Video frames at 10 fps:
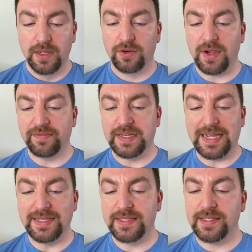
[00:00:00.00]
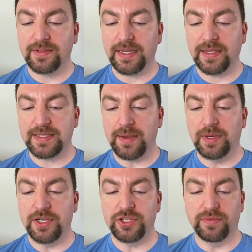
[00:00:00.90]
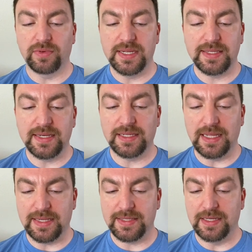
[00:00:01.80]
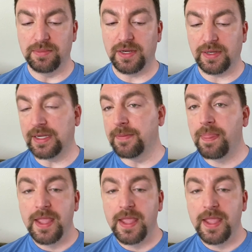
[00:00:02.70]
crafting a searing examination of race and class in America.